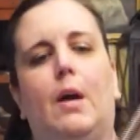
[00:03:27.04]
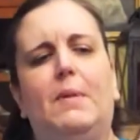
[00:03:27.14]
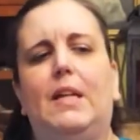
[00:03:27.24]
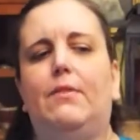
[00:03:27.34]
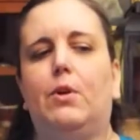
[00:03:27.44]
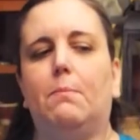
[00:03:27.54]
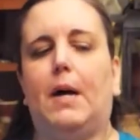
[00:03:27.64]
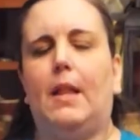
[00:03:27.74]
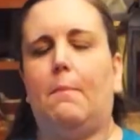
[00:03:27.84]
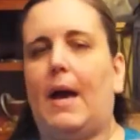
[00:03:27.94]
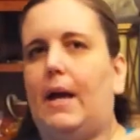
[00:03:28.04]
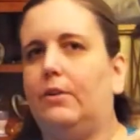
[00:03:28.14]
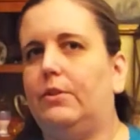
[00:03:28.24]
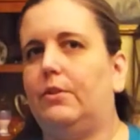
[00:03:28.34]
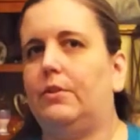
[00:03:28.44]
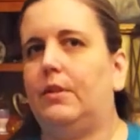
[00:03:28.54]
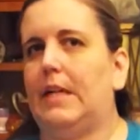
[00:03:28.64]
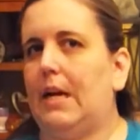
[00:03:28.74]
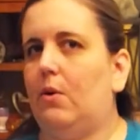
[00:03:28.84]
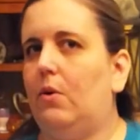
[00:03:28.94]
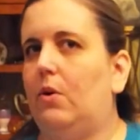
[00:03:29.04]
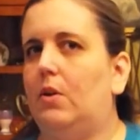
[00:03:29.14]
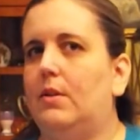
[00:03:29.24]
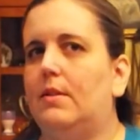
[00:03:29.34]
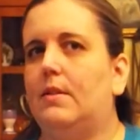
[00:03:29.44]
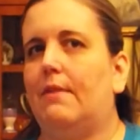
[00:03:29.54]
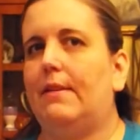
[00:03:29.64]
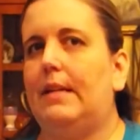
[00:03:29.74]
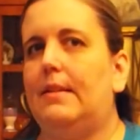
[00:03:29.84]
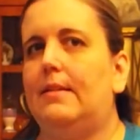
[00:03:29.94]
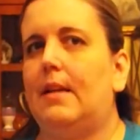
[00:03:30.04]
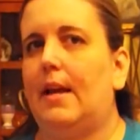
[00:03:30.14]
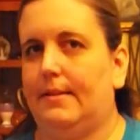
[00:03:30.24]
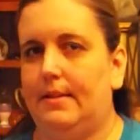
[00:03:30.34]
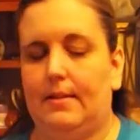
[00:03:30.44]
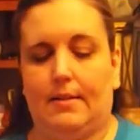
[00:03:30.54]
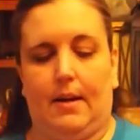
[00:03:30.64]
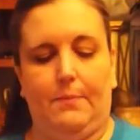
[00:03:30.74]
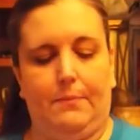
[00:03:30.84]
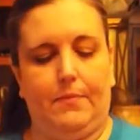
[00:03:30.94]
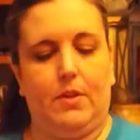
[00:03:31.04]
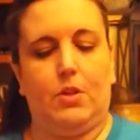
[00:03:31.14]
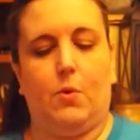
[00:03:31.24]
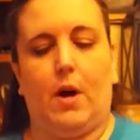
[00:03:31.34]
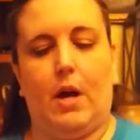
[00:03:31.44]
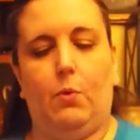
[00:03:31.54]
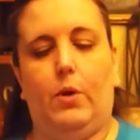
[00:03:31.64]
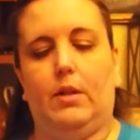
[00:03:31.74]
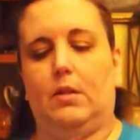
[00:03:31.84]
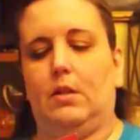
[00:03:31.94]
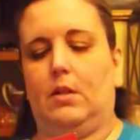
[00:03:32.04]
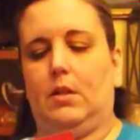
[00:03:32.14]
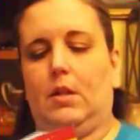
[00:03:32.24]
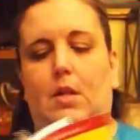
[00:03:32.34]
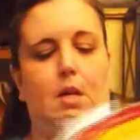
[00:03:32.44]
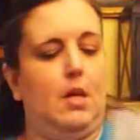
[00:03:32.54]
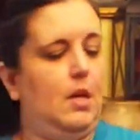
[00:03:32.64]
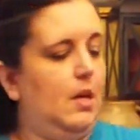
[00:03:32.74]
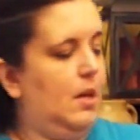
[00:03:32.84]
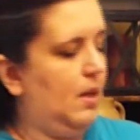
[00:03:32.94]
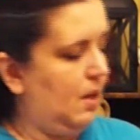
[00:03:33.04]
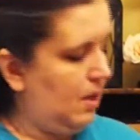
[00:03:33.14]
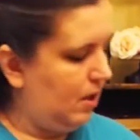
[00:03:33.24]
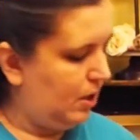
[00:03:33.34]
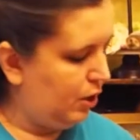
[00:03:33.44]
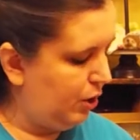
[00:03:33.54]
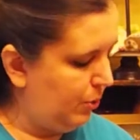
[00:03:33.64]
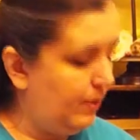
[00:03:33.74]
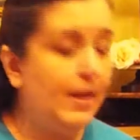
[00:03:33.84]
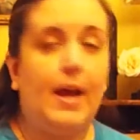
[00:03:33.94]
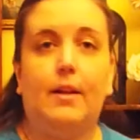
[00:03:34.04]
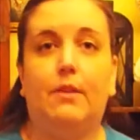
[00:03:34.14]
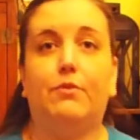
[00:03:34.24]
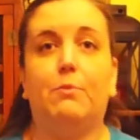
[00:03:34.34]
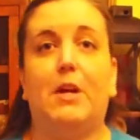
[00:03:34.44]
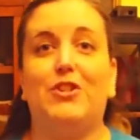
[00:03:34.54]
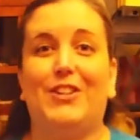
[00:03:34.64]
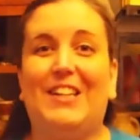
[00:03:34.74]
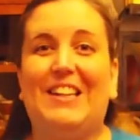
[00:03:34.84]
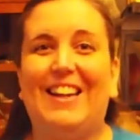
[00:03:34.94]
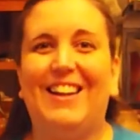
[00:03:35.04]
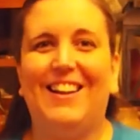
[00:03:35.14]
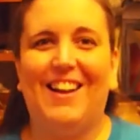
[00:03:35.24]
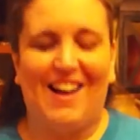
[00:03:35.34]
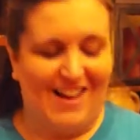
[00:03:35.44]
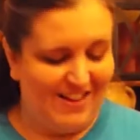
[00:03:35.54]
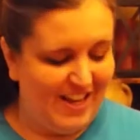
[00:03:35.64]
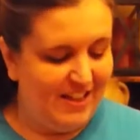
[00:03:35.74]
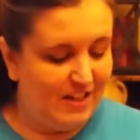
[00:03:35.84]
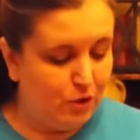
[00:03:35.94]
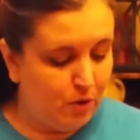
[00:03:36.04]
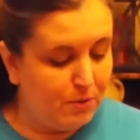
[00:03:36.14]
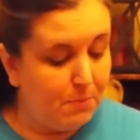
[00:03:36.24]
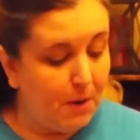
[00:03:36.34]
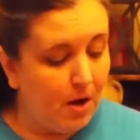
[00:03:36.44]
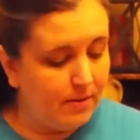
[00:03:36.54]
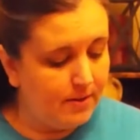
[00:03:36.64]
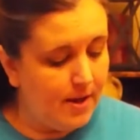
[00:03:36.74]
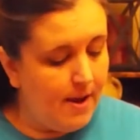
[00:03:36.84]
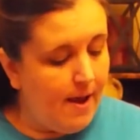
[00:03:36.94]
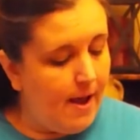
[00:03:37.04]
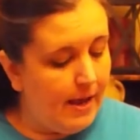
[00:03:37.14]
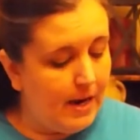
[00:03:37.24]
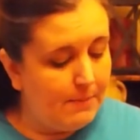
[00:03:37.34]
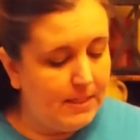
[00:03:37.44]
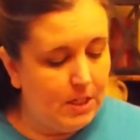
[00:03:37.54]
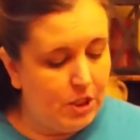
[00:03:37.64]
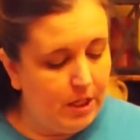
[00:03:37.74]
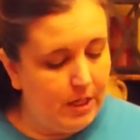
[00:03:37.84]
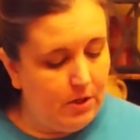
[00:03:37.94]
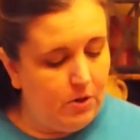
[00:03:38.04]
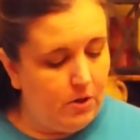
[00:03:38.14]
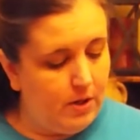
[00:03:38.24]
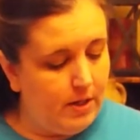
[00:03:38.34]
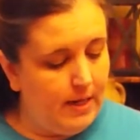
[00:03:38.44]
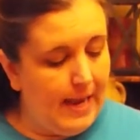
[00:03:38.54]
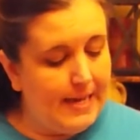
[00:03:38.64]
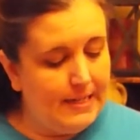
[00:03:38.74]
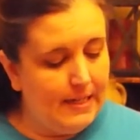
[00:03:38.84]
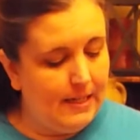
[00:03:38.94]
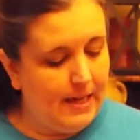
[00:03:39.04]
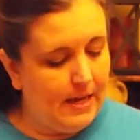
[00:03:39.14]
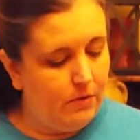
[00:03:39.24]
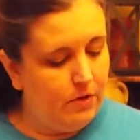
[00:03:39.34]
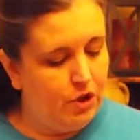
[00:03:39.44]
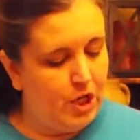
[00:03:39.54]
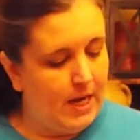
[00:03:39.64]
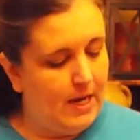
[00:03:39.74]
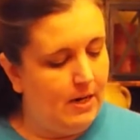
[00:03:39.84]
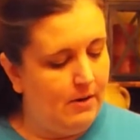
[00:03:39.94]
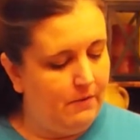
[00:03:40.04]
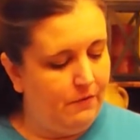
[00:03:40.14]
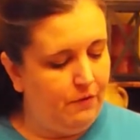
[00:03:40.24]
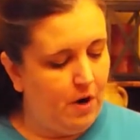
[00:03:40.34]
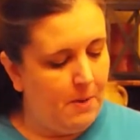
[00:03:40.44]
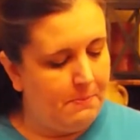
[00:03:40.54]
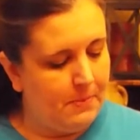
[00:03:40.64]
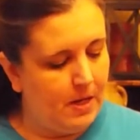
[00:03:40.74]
believe you can buy the pattern now on Stephanie's Etsy site, so I will include that information in the description box. And I'm stitching it on 18 count Jade from